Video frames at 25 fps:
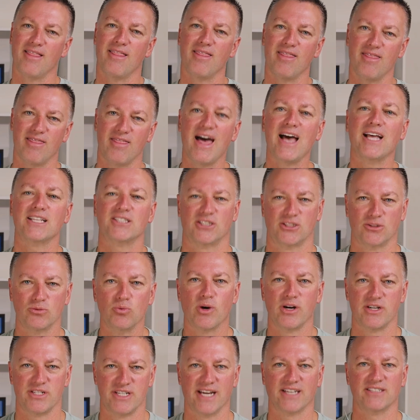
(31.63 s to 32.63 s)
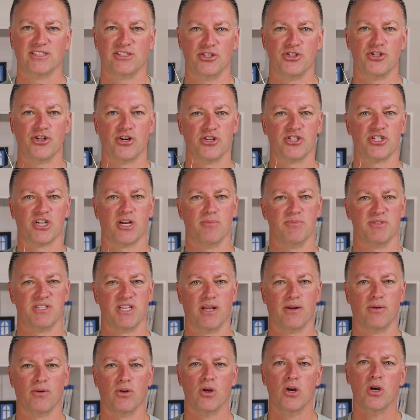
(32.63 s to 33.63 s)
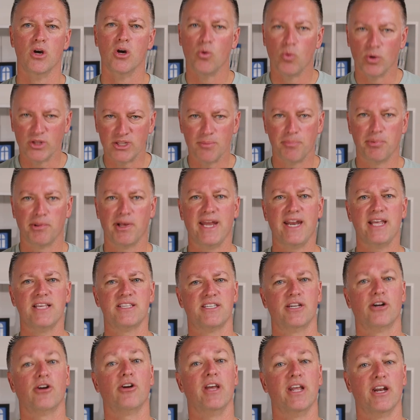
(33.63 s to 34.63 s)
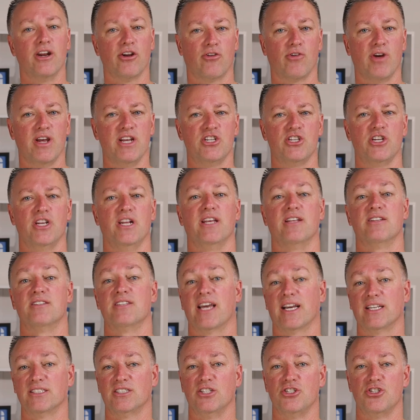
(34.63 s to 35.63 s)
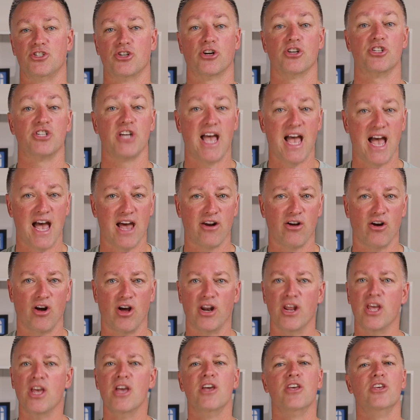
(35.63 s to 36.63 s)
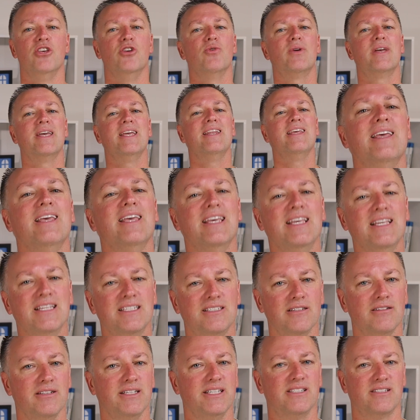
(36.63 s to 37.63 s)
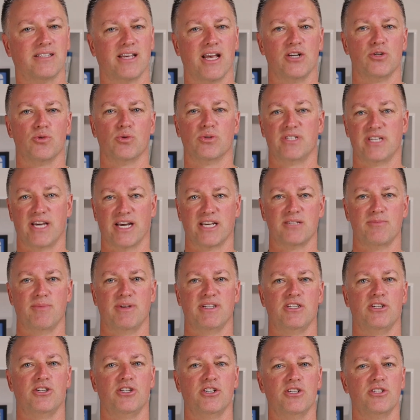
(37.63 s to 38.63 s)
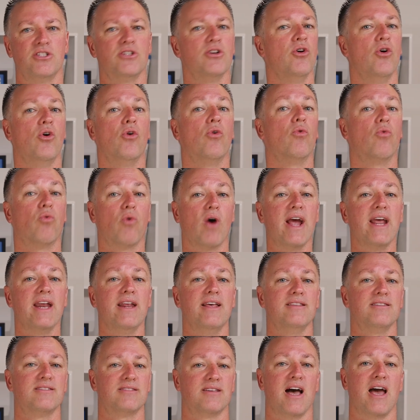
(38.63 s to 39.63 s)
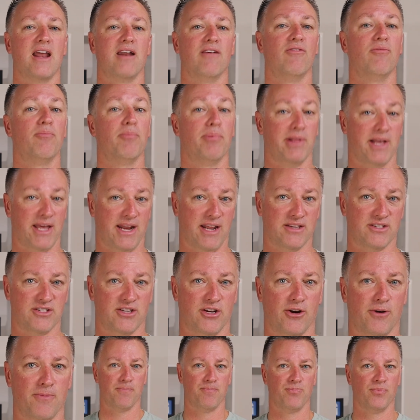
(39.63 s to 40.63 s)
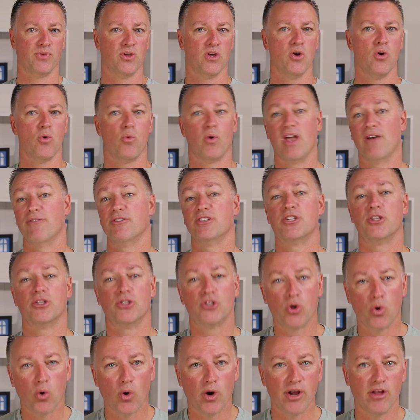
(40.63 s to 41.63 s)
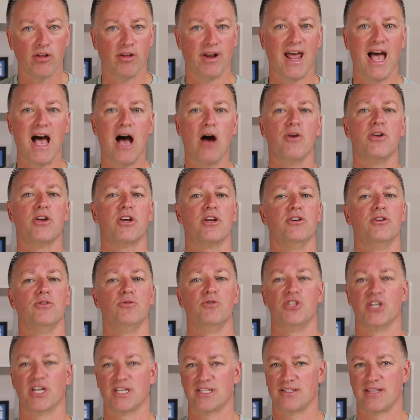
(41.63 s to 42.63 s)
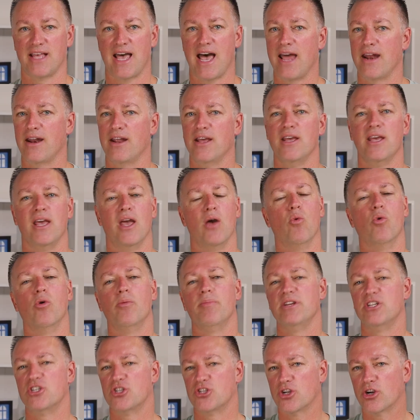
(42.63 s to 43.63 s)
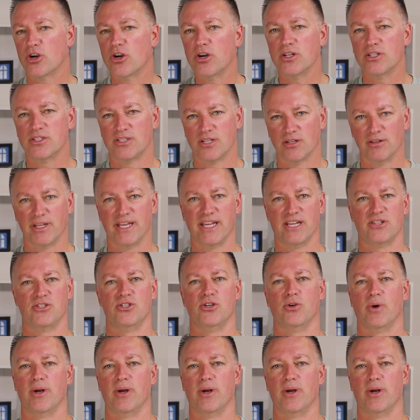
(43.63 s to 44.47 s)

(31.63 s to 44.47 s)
that's where Text in Church comes in. With the Planning Center integration and Text in Church add-on, you can easily schedule text messages right inside of Planning Center. We have a tutorial on how you can do just that, and we'll be sure to link to